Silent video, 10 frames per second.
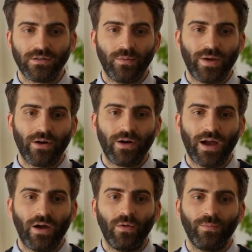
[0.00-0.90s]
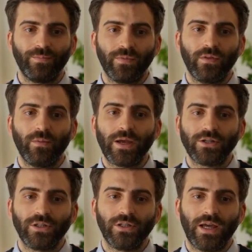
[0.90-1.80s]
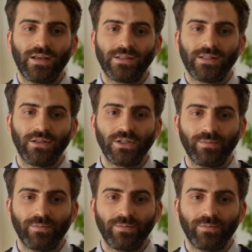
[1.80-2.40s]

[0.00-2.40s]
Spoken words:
no matter how the patient has the